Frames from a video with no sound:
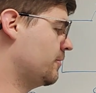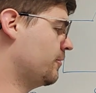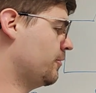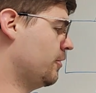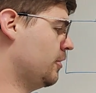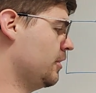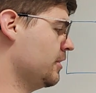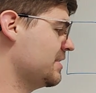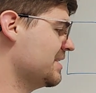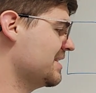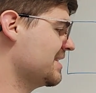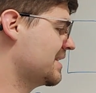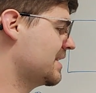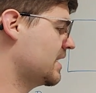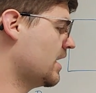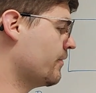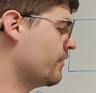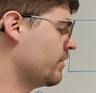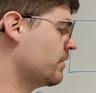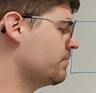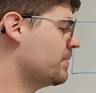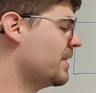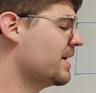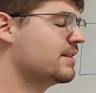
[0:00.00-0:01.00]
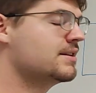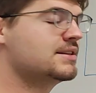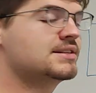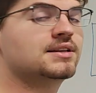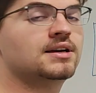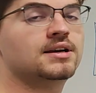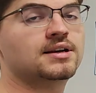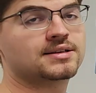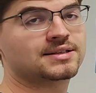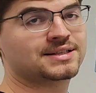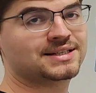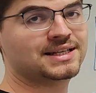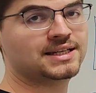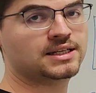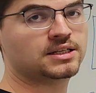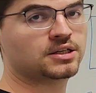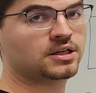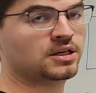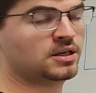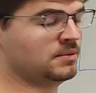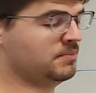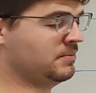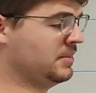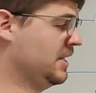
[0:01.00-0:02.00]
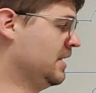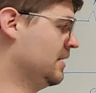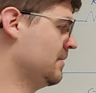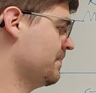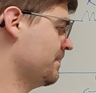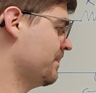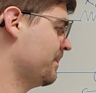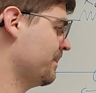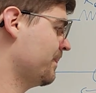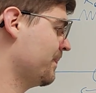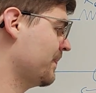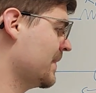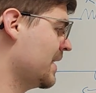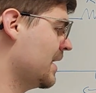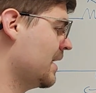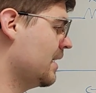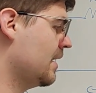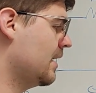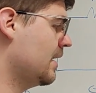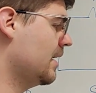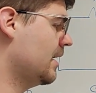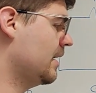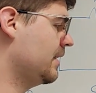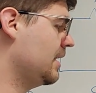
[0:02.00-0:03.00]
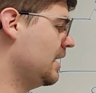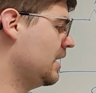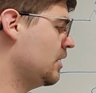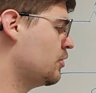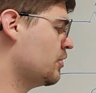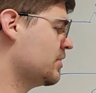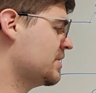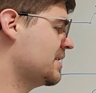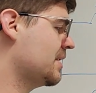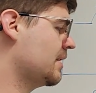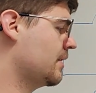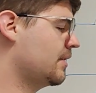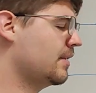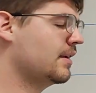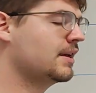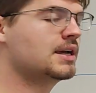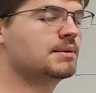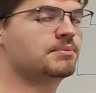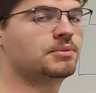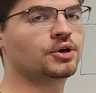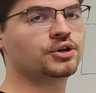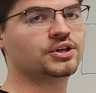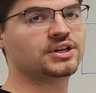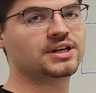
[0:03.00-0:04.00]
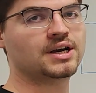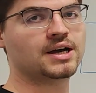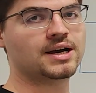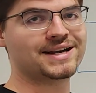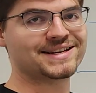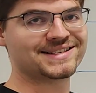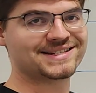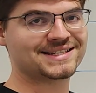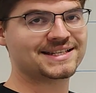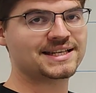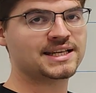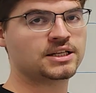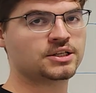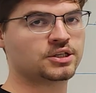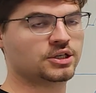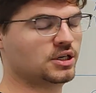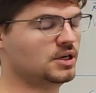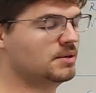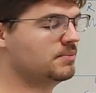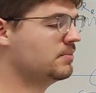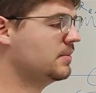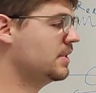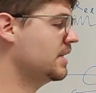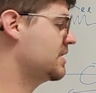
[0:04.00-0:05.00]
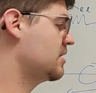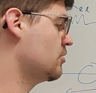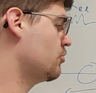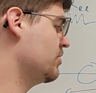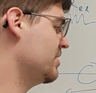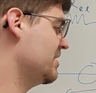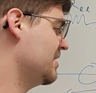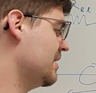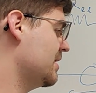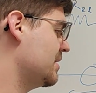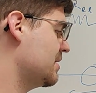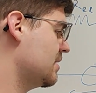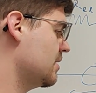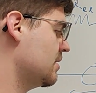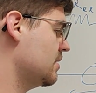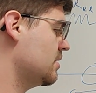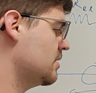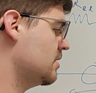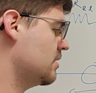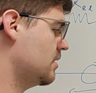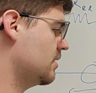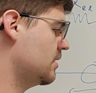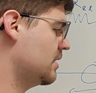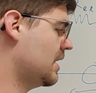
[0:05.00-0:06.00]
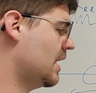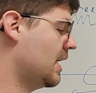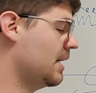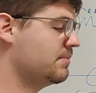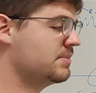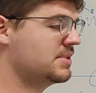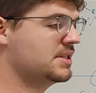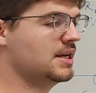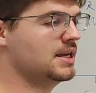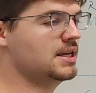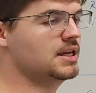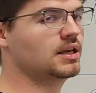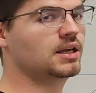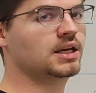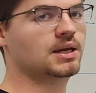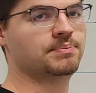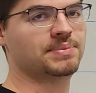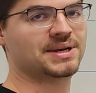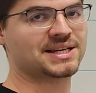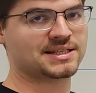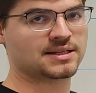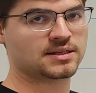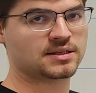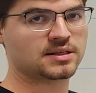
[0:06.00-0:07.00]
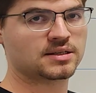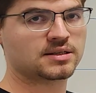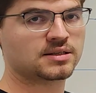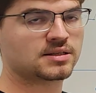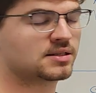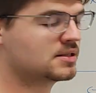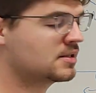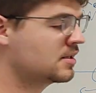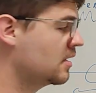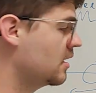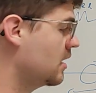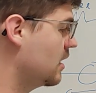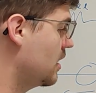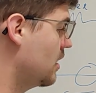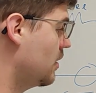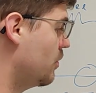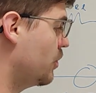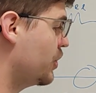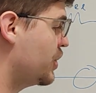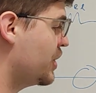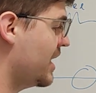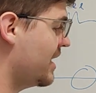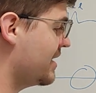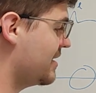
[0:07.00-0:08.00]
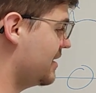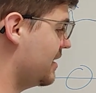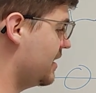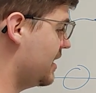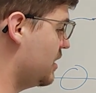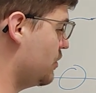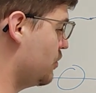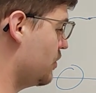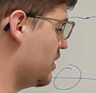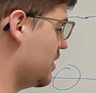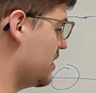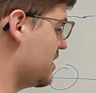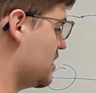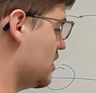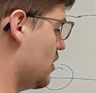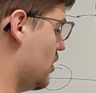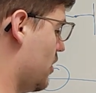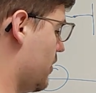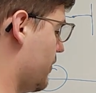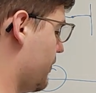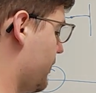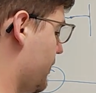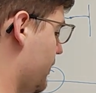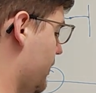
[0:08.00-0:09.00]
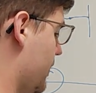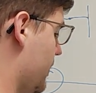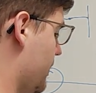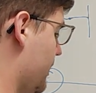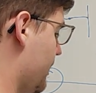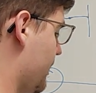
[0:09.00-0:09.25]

it falls is governed by this rc term here. And the interesting thing about an RC term, it's a resistance times a capacitance, which has the units of